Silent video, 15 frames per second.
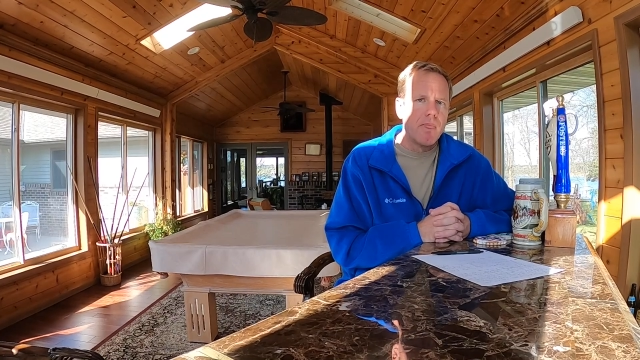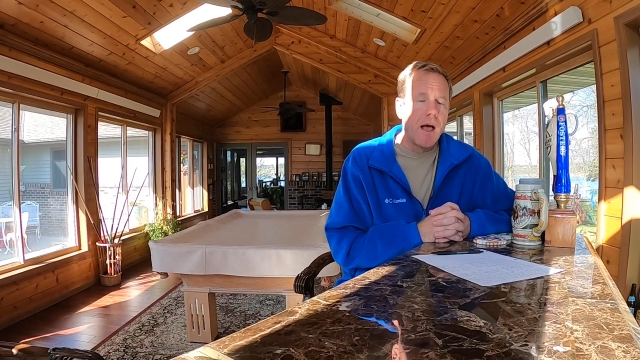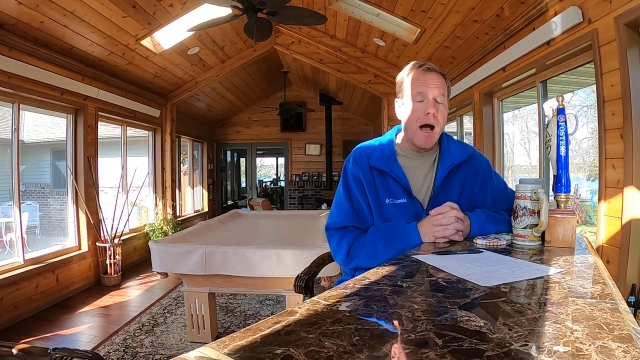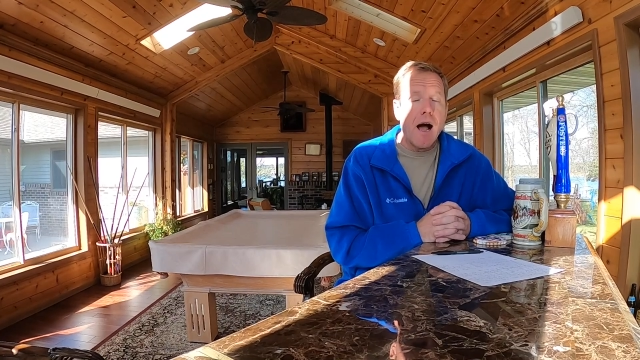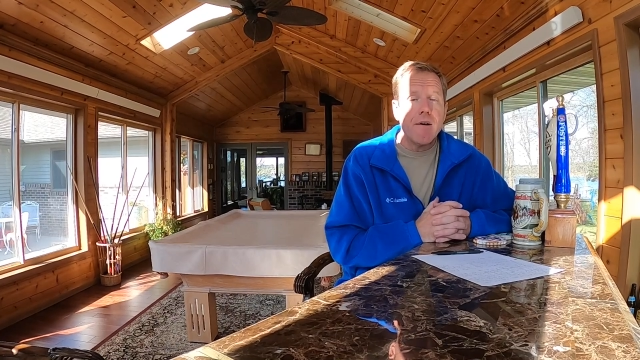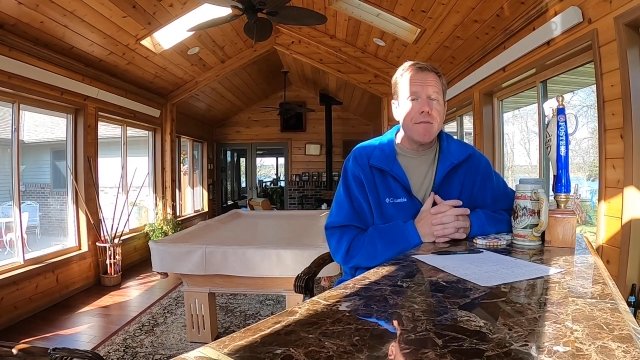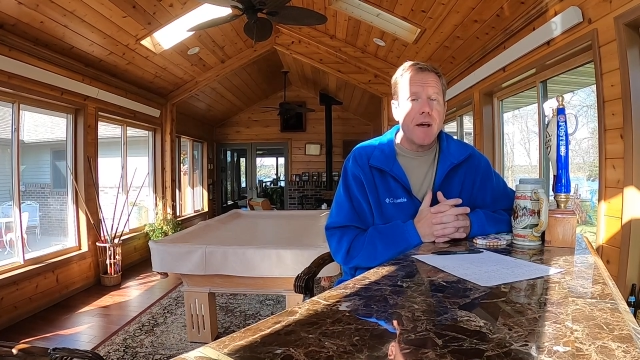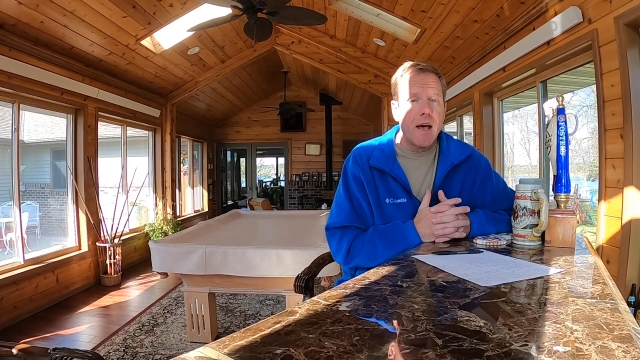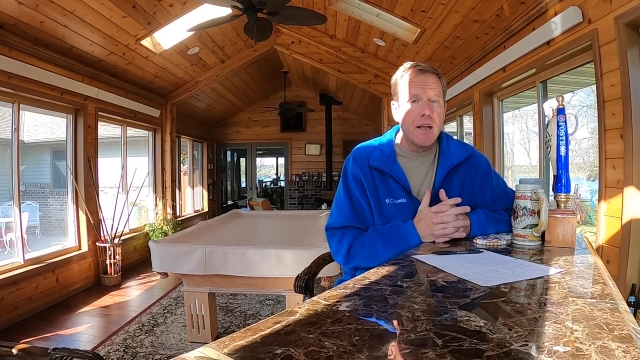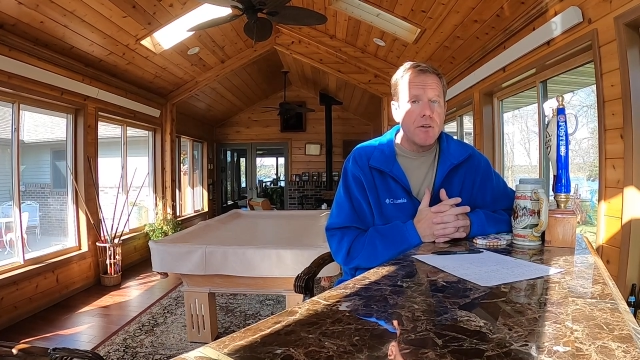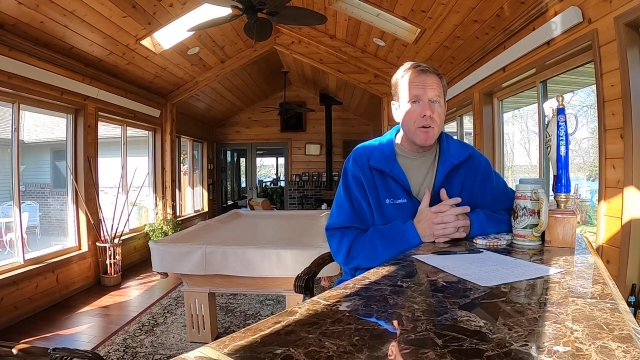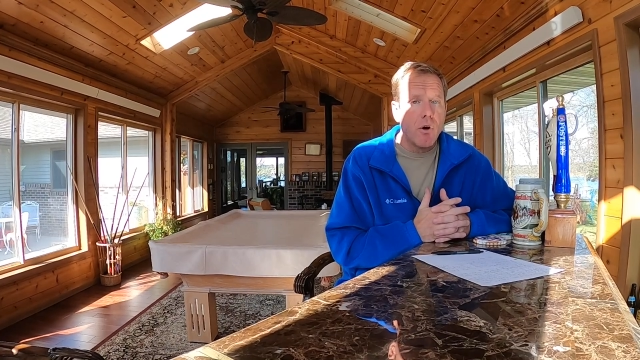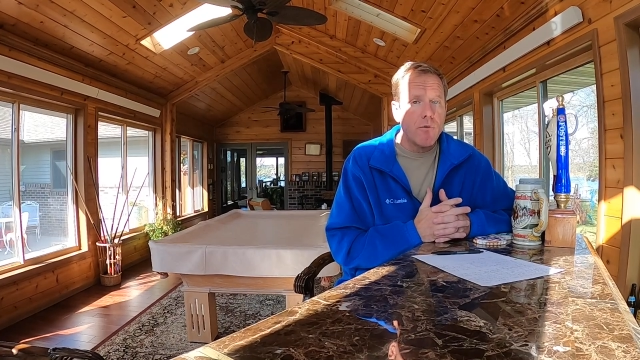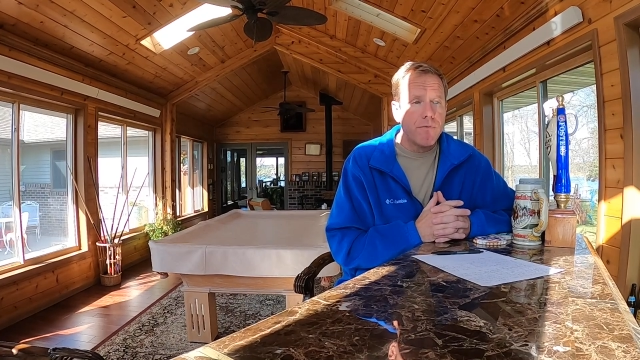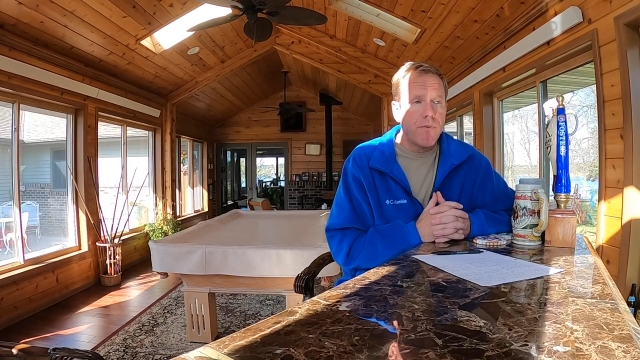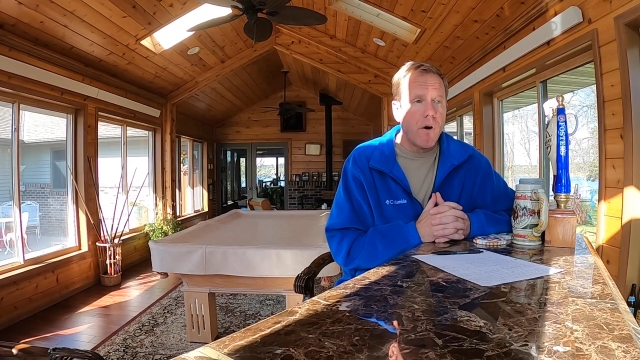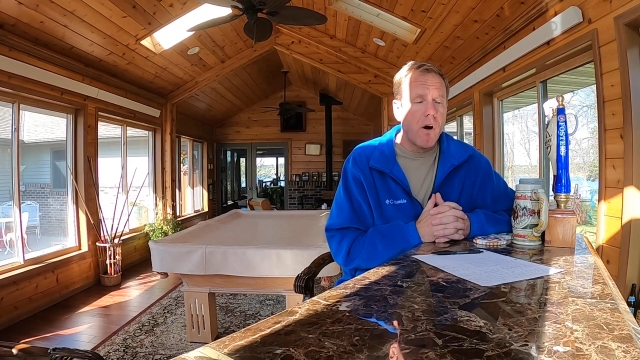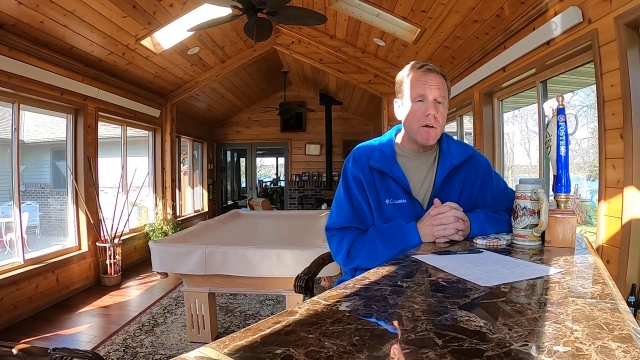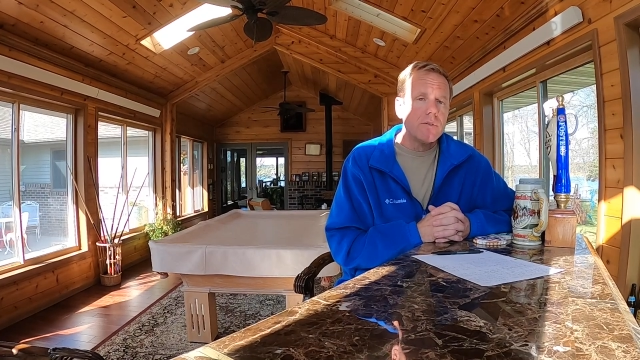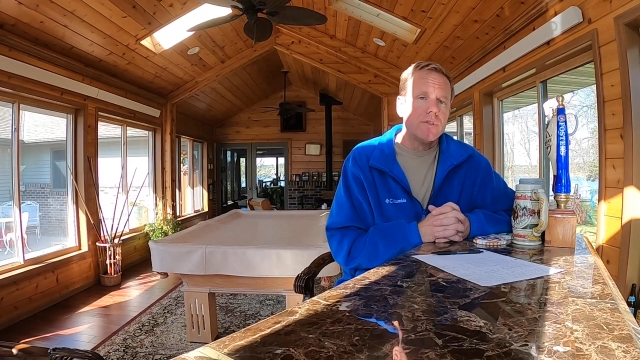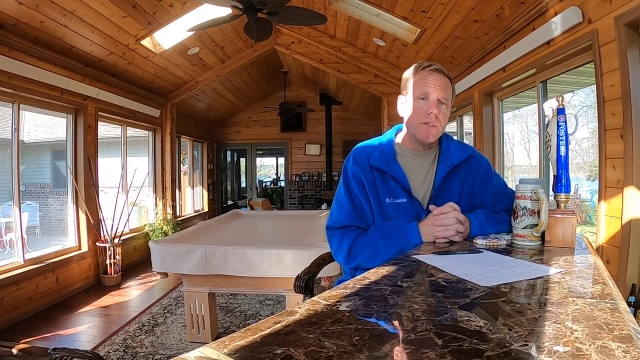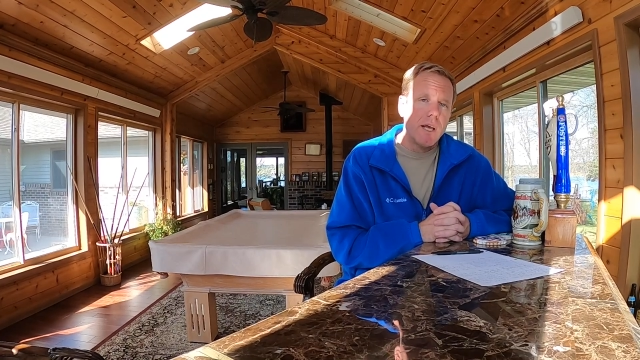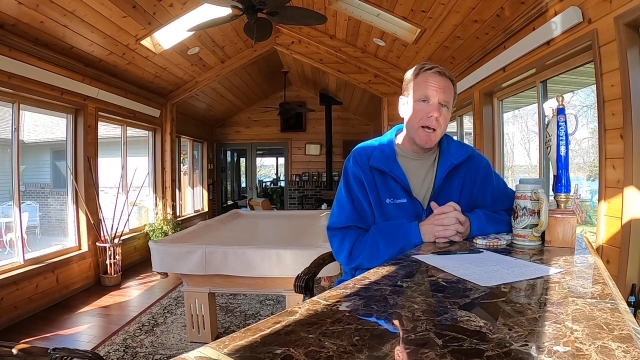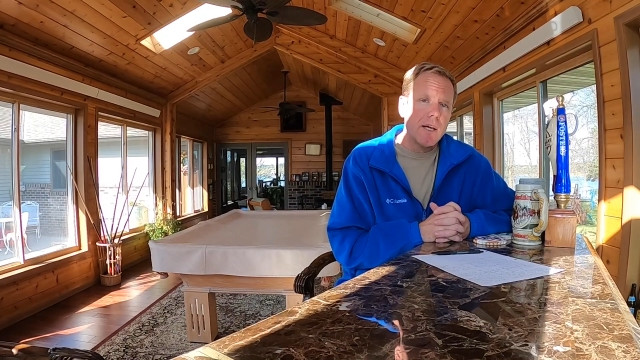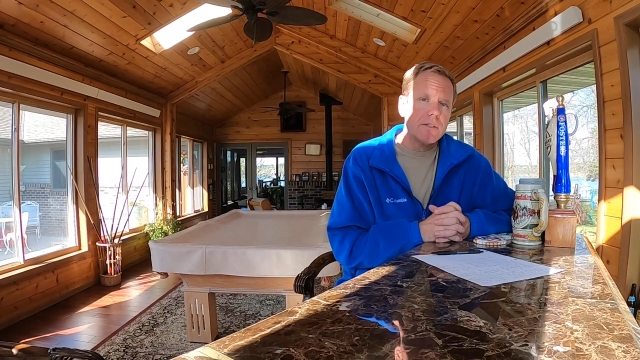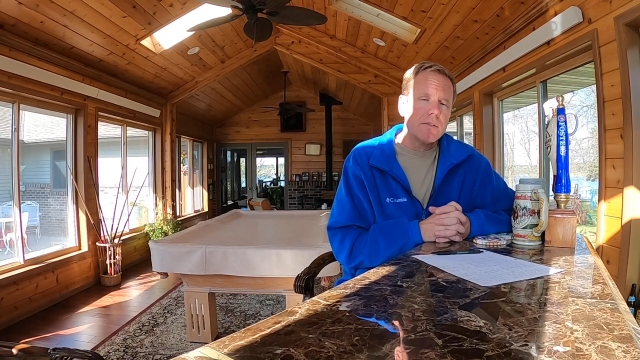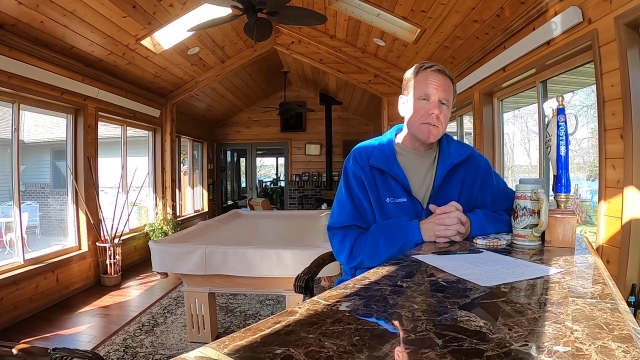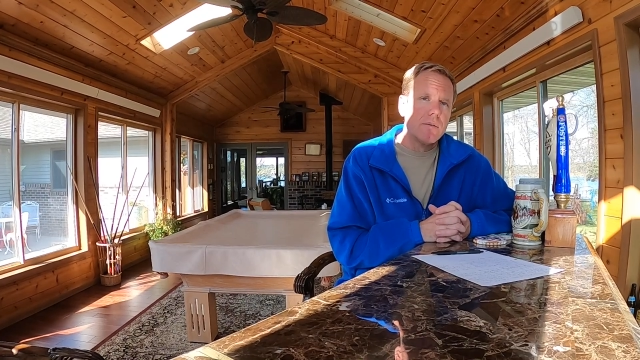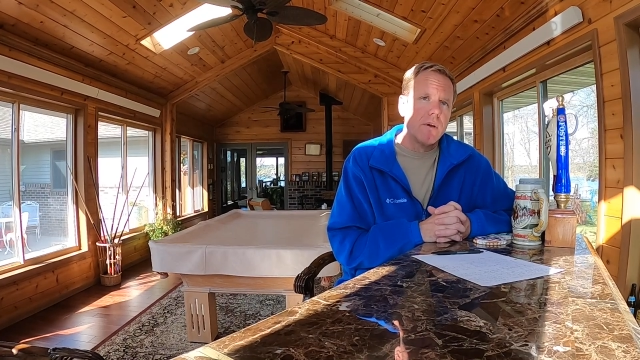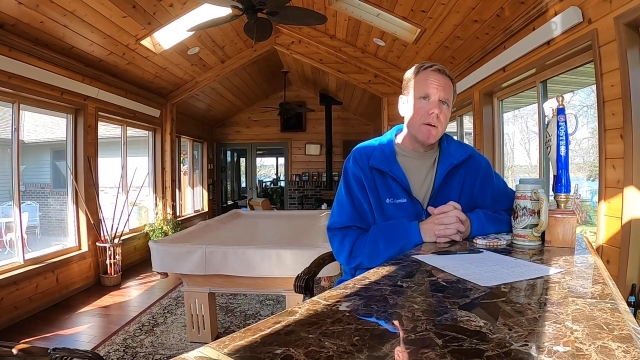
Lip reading: I've had no faults. Yes,